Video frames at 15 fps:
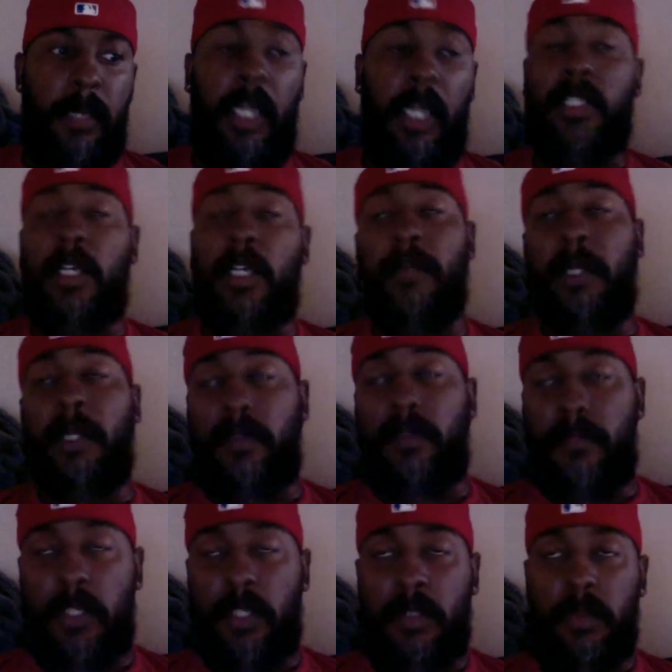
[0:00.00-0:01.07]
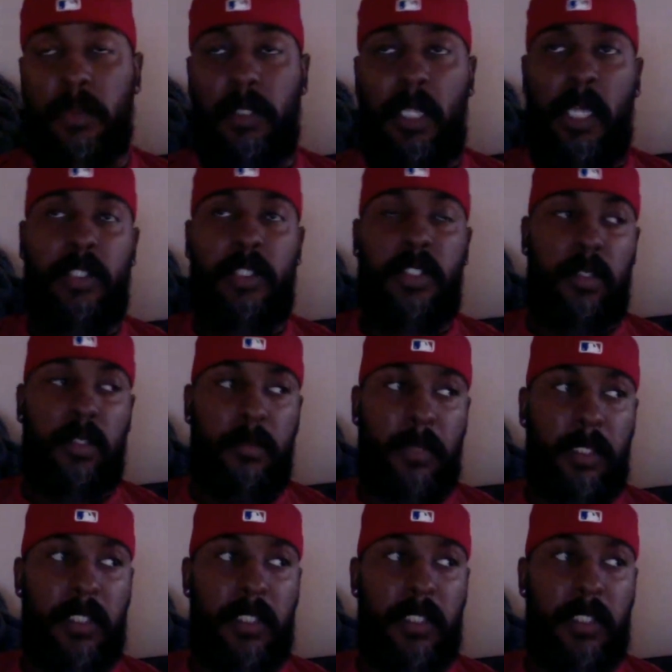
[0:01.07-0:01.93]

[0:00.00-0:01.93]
talked about the first one last year, but the